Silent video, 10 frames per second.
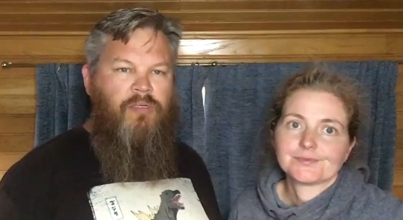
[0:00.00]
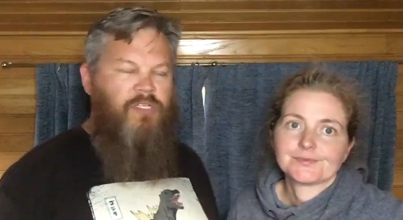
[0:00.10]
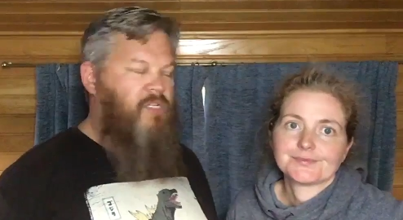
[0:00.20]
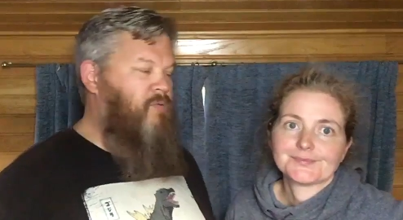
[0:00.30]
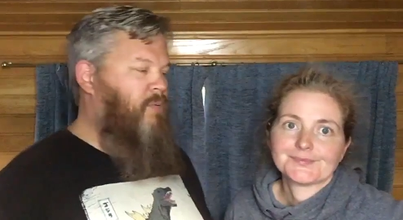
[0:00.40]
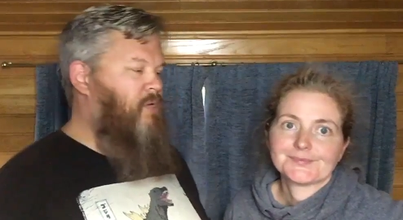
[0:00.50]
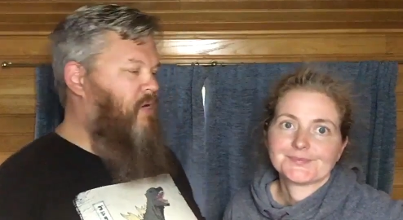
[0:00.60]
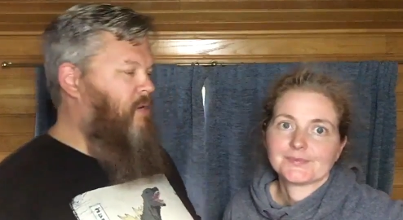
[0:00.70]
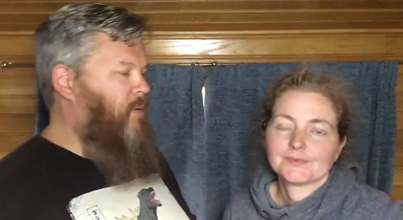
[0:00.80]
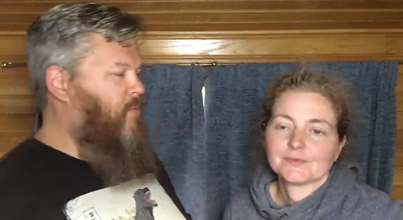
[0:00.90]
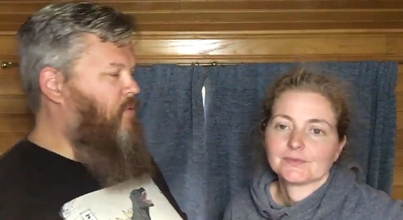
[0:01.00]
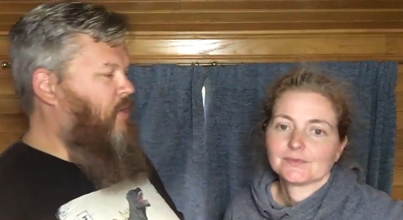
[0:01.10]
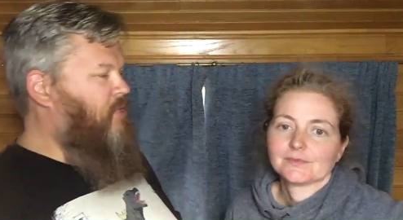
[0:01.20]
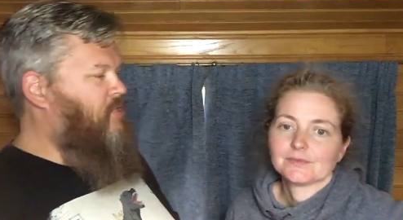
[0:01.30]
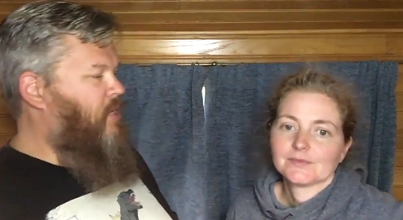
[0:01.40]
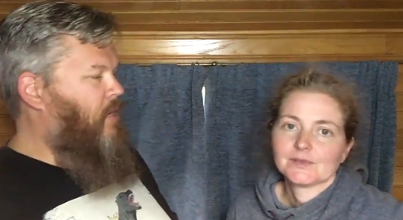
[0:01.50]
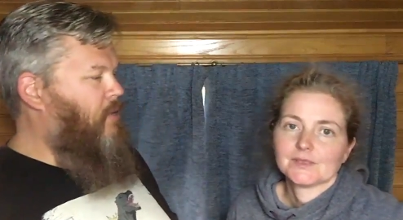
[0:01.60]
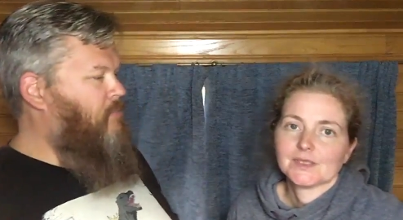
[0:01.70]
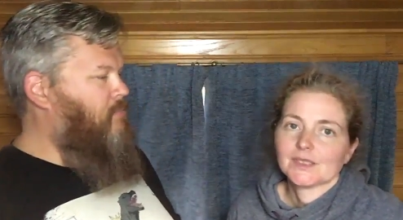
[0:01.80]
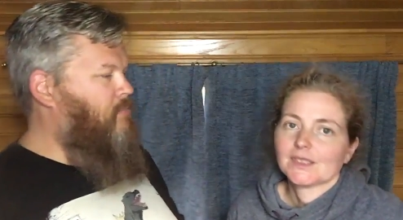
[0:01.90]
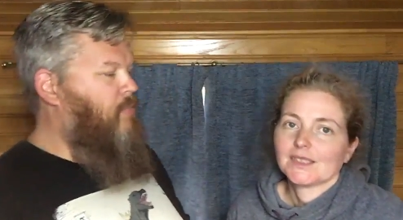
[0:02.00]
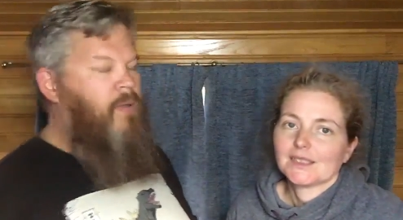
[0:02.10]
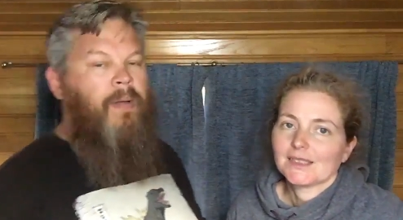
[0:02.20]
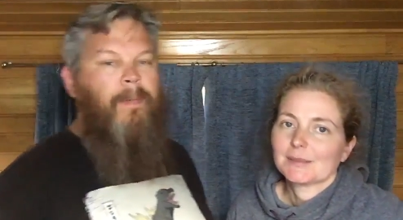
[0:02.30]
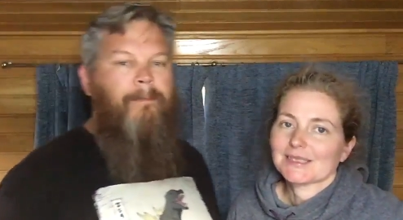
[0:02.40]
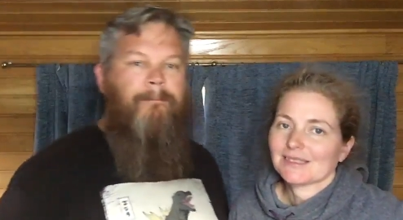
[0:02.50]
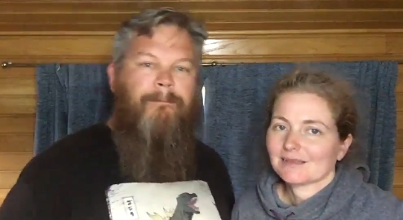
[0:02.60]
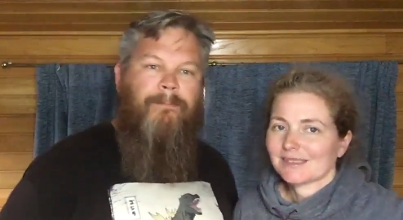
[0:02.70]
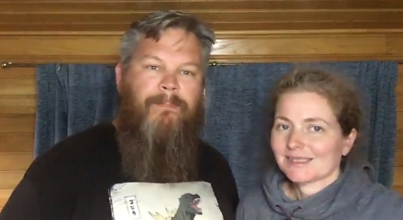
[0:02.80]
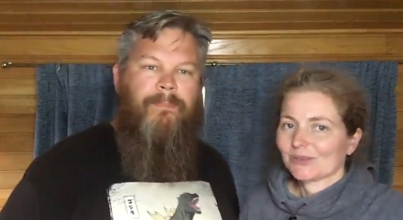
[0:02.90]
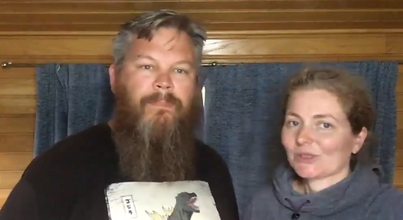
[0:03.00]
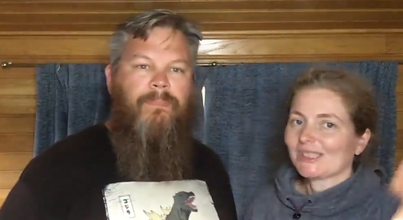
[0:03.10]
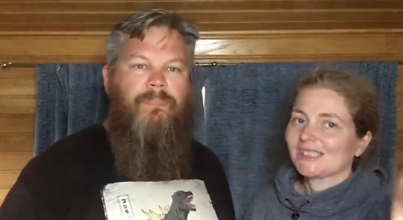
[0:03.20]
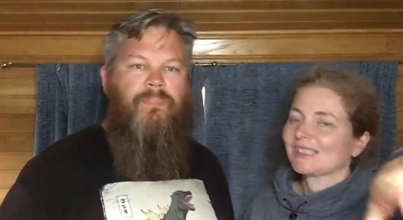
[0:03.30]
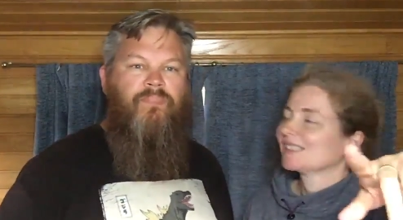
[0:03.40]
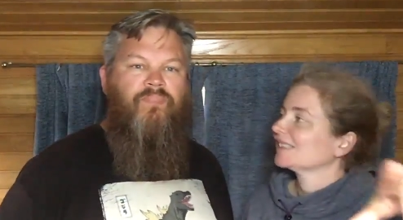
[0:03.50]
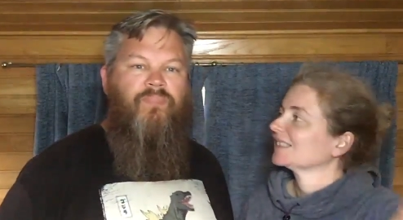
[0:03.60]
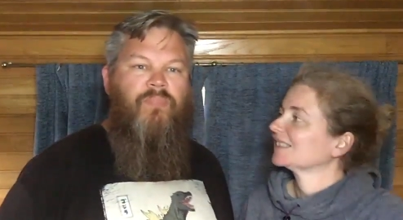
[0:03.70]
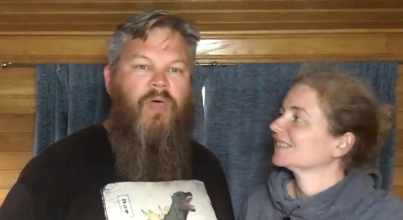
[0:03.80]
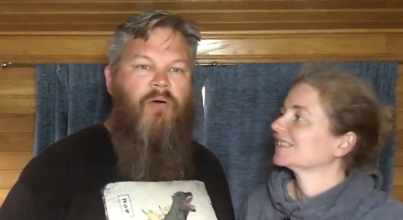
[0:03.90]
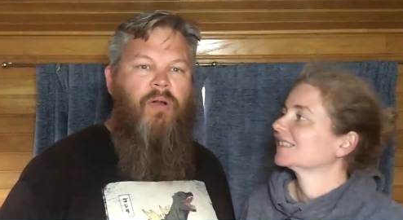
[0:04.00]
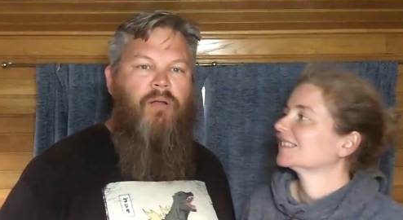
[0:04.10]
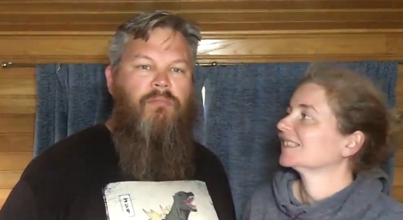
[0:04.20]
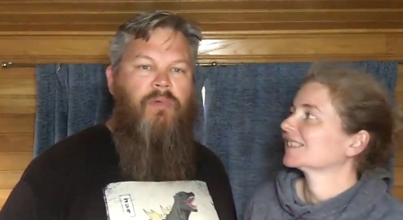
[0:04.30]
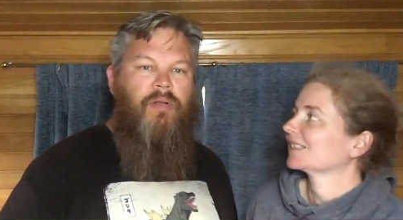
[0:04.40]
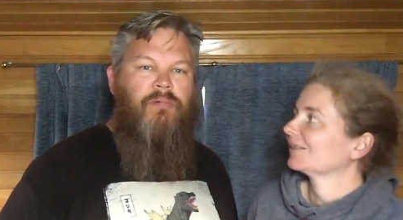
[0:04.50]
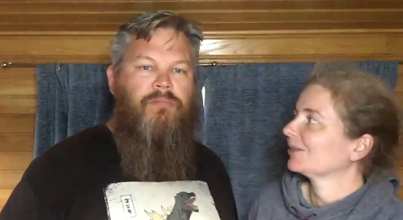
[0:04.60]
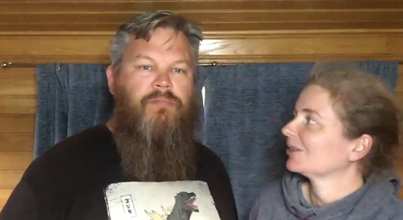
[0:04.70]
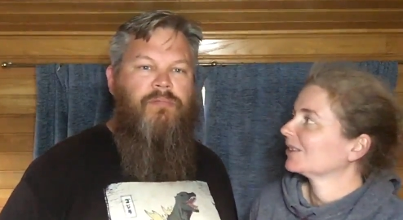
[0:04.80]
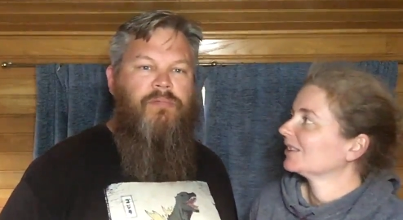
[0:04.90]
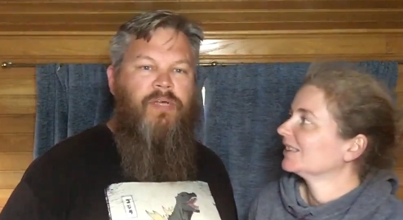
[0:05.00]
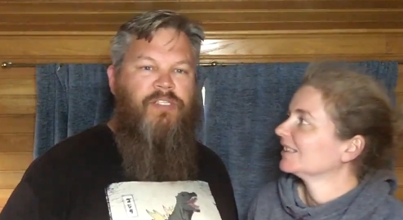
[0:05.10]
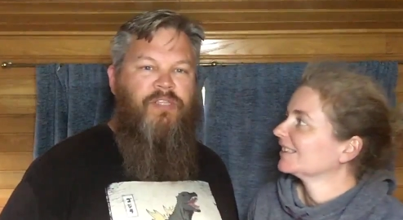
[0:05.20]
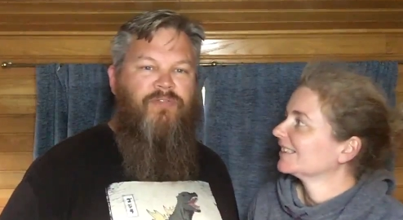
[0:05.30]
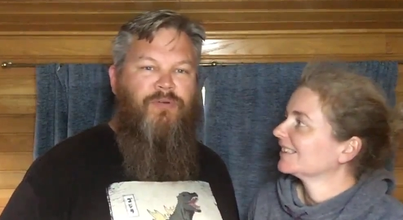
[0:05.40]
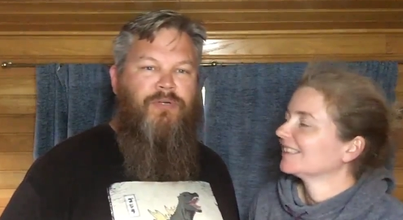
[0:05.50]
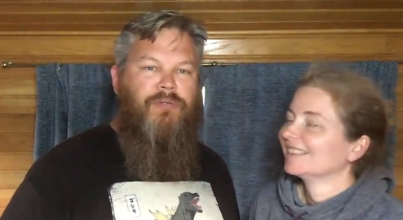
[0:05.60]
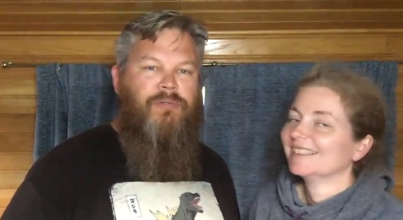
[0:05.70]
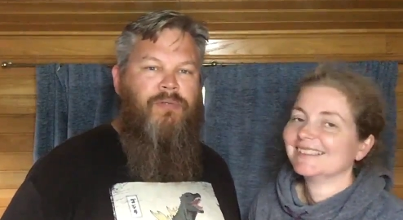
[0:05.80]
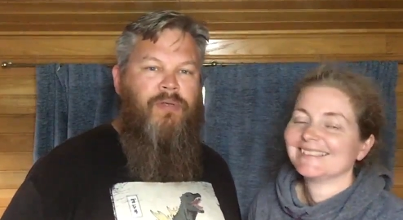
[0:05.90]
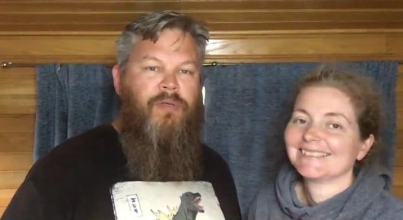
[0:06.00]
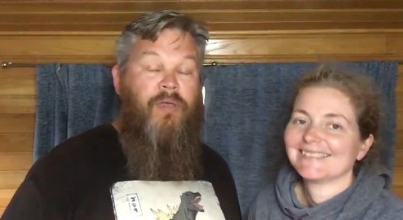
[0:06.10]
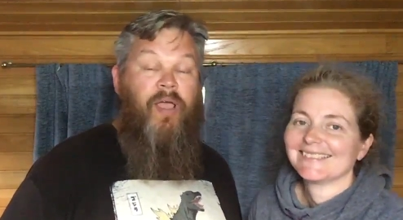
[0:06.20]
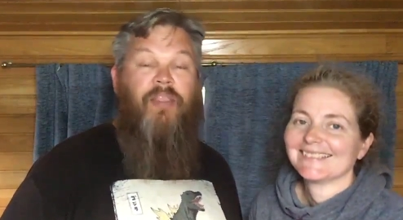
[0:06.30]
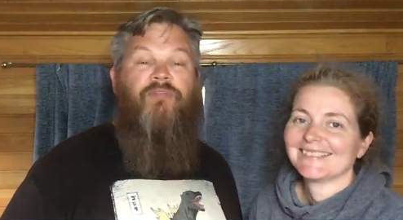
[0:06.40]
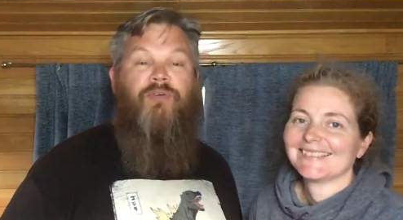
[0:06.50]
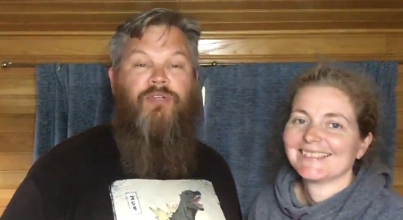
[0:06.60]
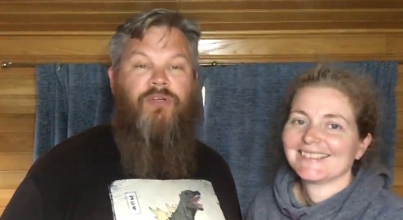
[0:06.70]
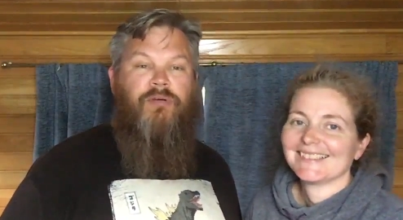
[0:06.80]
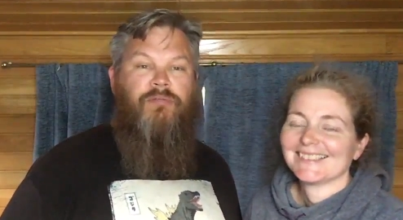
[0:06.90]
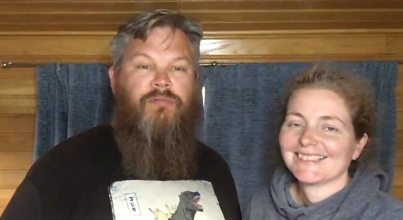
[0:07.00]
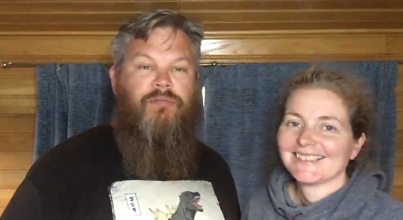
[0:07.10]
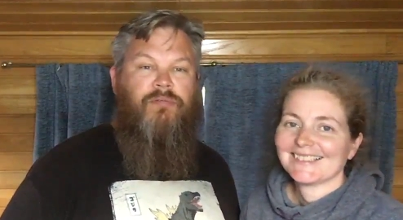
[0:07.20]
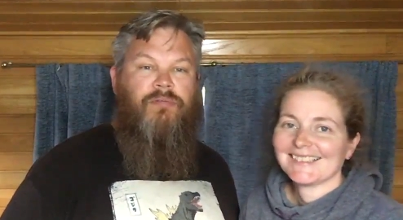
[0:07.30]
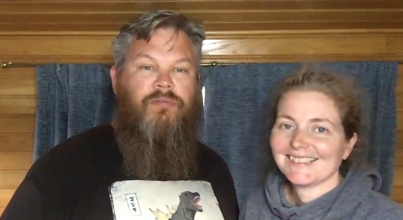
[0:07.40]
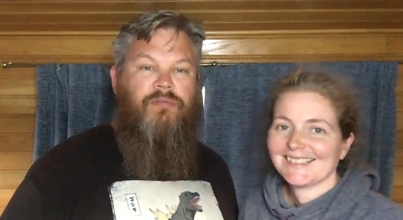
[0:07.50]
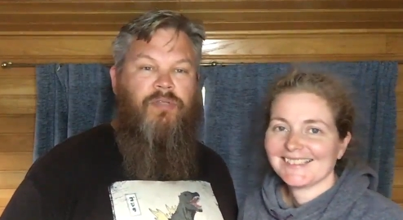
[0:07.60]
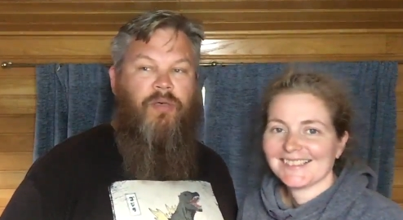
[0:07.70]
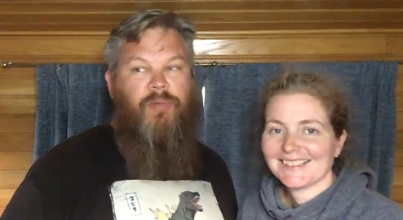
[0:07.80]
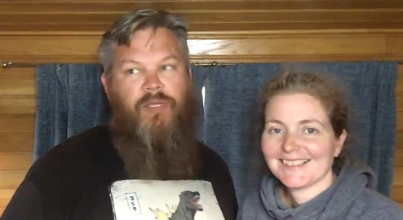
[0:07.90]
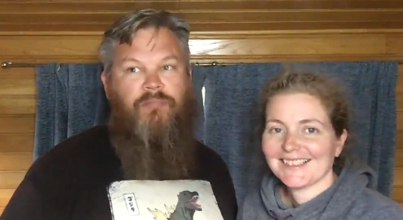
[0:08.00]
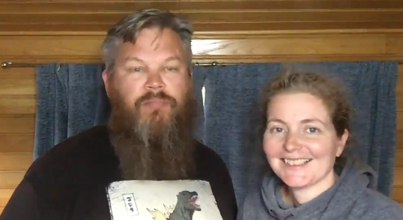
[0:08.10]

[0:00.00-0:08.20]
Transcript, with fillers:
Speaker 1: Just because we've been talking about poo nuggets today.
Speaker 2: Yeah, but uh, that's not today in this. Ah, right. That's right. in the future.
Speaker 1: That's in the future. In the future, there'll be